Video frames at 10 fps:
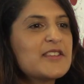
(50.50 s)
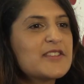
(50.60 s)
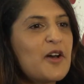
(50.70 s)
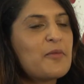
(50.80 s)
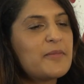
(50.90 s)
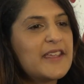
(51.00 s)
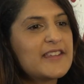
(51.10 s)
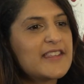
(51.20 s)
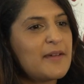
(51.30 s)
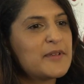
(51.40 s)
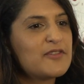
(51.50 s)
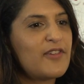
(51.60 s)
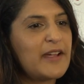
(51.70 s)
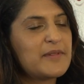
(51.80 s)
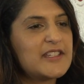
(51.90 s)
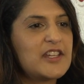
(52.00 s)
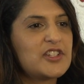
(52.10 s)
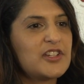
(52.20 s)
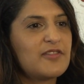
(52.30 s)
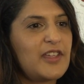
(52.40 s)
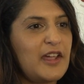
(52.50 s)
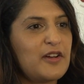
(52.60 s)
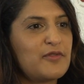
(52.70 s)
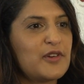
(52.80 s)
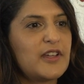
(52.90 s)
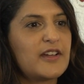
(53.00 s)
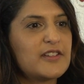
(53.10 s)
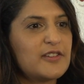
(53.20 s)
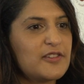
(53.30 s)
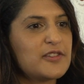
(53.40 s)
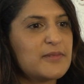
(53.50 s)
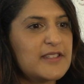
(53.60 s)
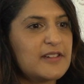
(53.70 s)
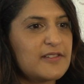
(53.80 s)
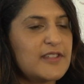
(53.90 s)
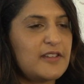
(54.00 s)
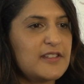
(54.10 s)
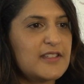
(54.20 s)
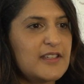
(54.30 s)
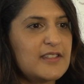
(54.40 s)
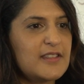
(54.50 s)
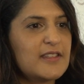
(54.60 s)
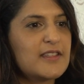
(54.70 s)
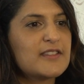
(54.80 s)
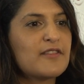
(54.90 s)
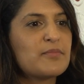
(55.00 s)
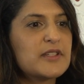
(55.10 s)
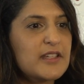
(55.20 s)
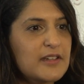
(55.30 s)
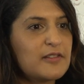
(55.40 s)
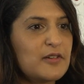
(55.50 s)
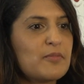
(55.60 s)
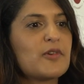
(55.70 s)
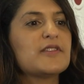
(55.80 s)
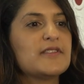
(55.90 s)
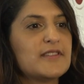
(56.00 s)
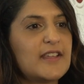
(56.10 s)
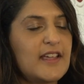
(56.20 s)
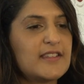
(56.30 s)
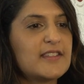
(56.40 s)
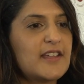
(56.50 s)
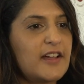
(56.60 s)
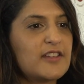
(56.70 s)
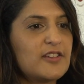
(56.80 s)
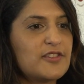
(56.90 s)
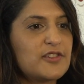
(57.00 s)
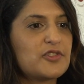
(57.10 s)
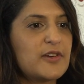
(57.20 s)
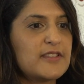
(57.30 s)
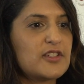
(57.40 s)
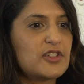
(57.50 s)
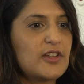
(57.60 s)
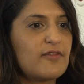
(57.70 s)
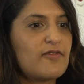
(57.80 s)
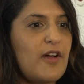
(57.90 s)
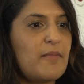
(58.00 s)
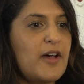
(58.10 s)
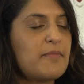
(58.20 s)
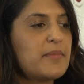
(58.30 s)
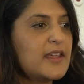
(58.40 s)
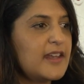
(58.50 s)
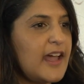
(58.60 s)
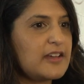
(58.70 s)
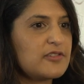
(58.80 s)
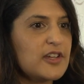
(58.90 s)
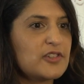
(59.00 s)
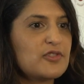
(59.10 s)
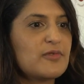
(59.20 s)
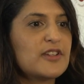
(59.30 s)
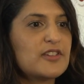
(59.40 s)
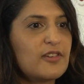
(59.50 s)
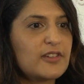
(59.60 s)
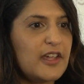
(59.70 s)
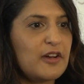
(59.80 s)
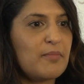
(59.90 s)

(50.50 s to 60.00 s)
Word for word: So, we examined fragmentation of care for young adults with sickle cell disease, and this is of particular importance as young adults are transitioning from a pediatric to adult care